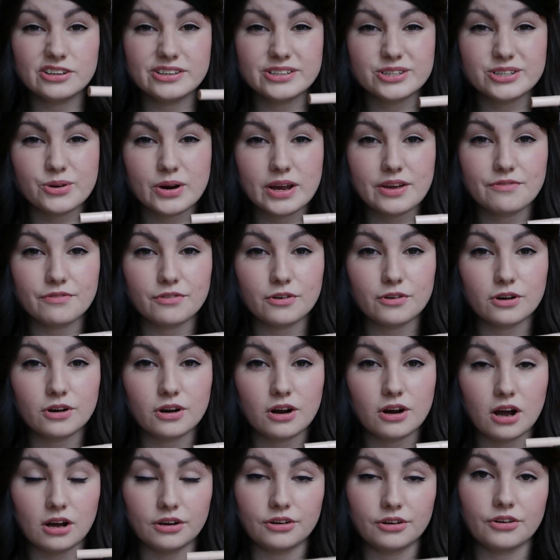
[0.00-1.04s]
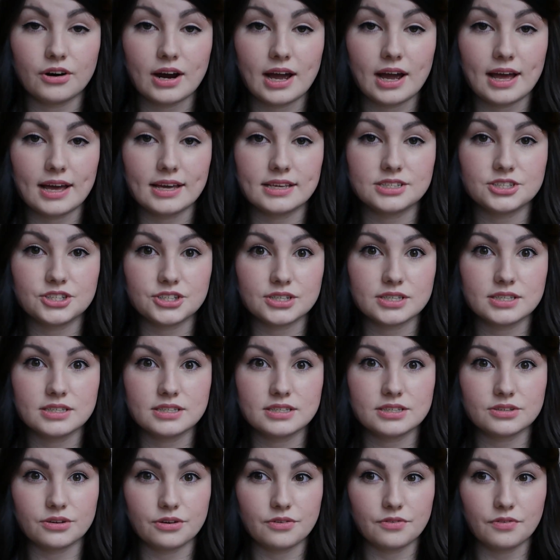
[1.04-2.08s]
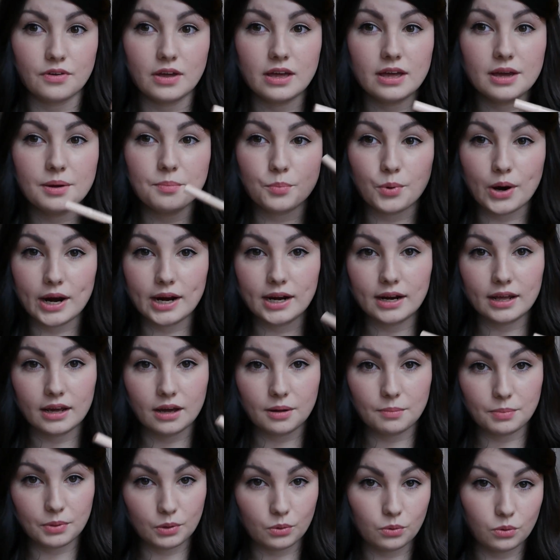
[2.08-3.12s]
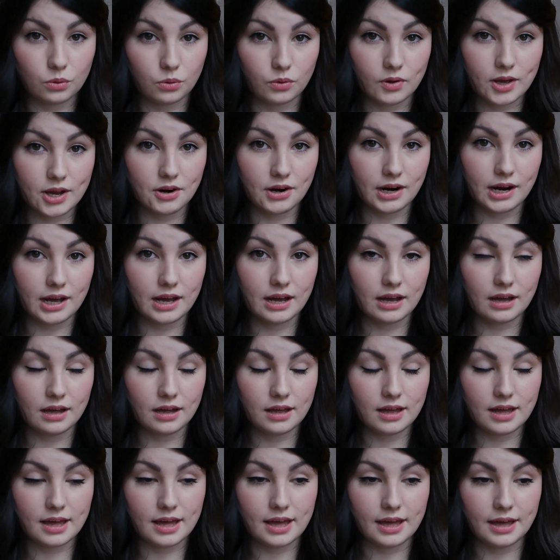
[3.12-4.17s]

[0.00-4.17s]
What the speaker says: It's great for under eyes, just sort of brightening up the whole area.